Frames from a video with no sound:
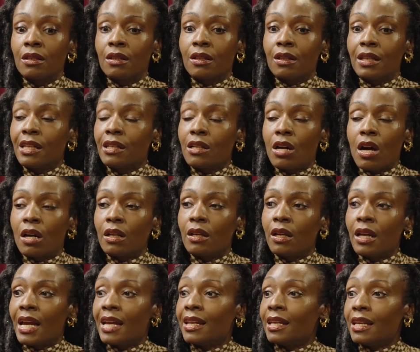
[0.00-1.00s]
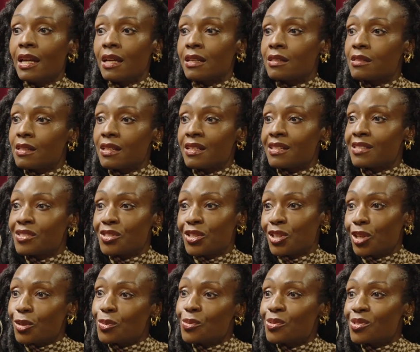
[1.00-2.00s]
lean on any
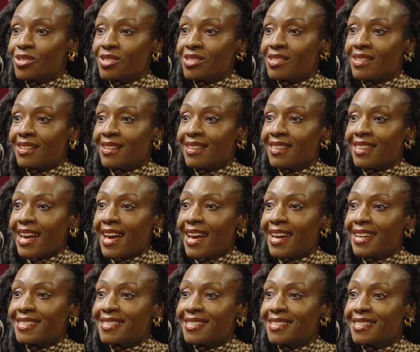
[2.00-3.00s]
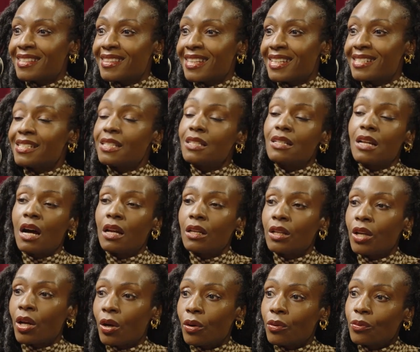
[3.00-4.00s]
excuse that they did not
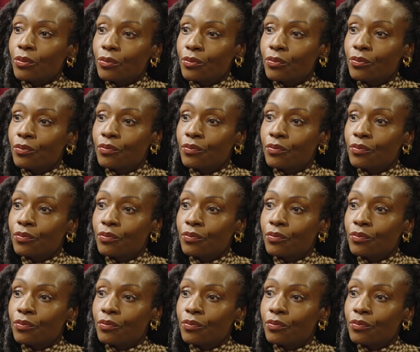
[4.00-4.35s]
know,